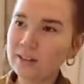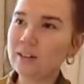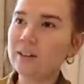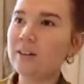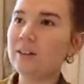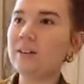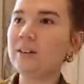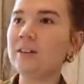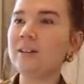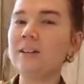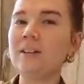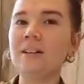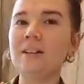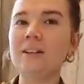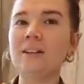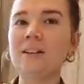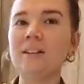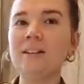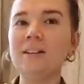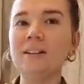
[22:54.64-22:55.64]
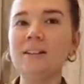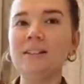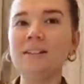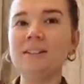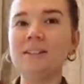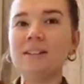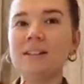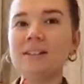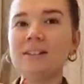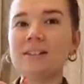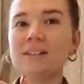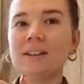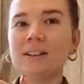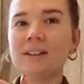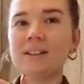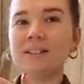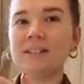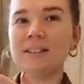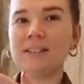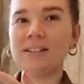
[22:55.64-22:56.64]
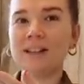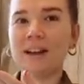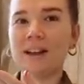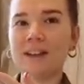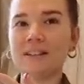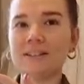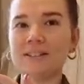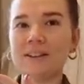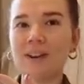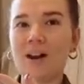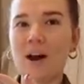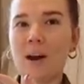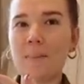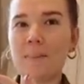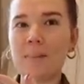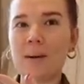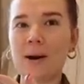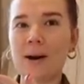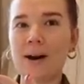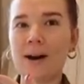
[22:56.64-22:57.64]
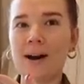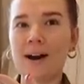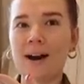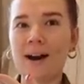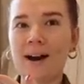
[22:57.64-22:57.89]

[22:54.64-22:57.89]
little dessert stand topper.